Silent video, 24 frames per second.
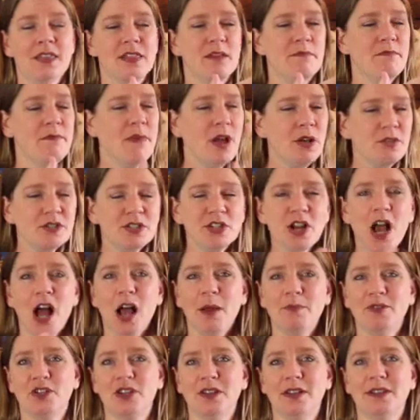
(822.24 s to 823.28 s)
the most
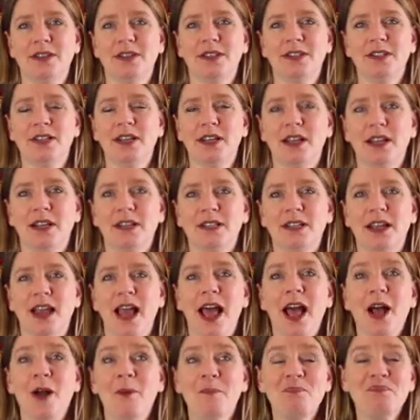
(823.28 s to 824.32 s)
options to
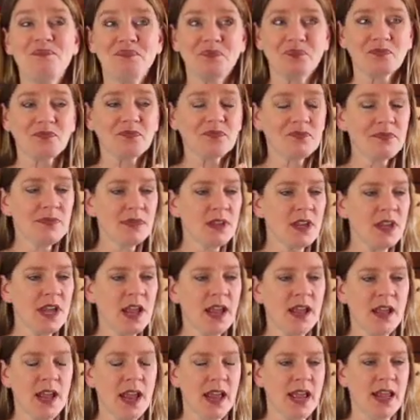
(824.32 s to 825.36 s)
help
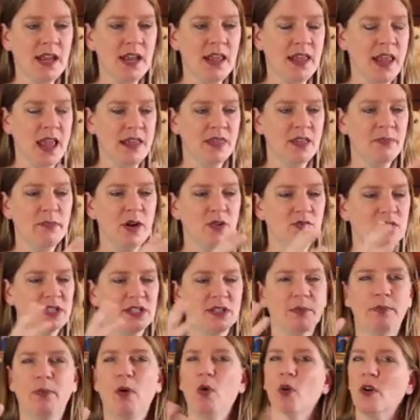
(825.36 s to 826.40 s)
and the most
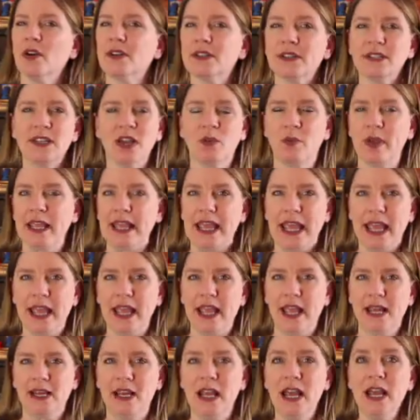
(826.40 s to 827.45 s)
supports that we
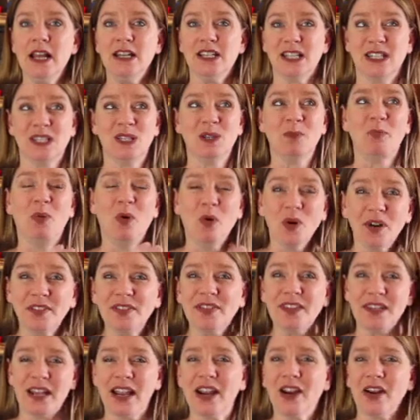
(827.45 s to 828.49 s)
can to support
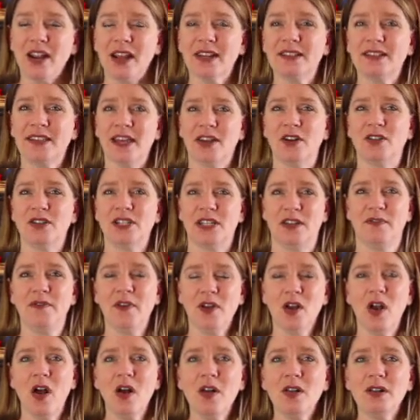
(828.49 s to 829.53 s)
the areas that are
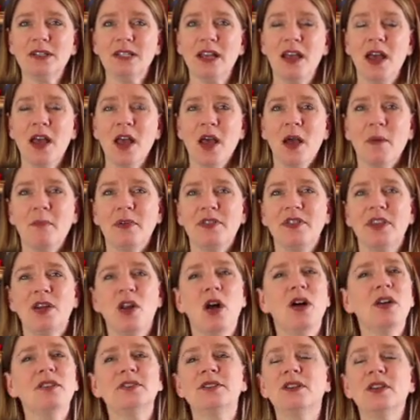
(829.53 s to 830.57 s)
difficult, but then
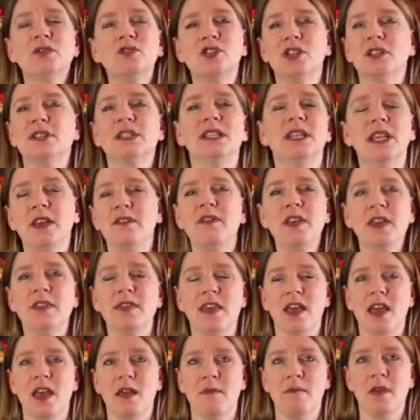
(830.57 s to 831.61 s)
also just giving
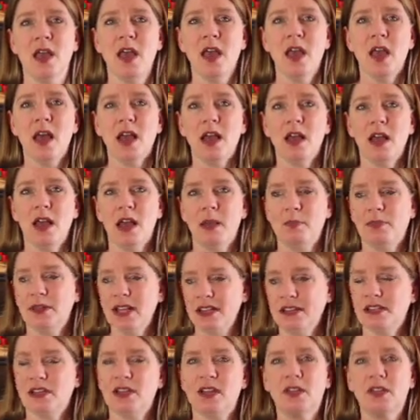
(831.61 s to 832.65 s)
them a
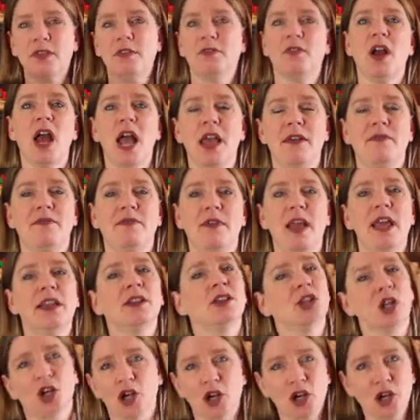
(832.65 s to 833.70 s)
place to thrive
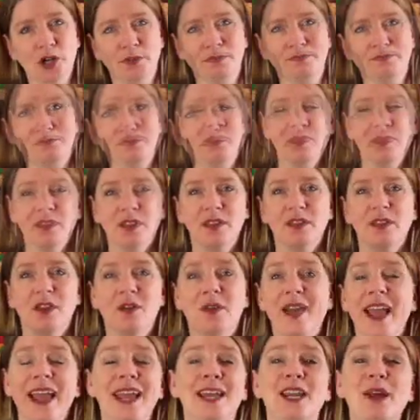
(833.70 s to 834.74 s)
and learn.
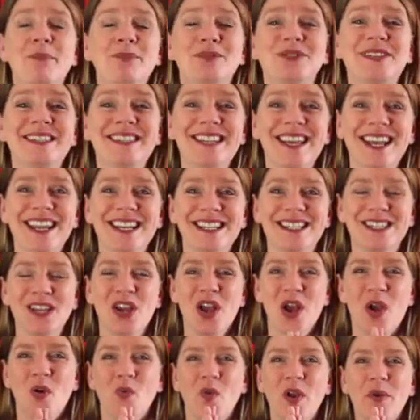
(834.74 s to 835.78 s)
Okay, number 6,
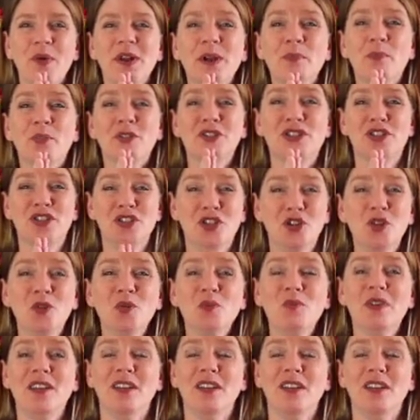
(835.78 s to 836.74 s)
we want to presume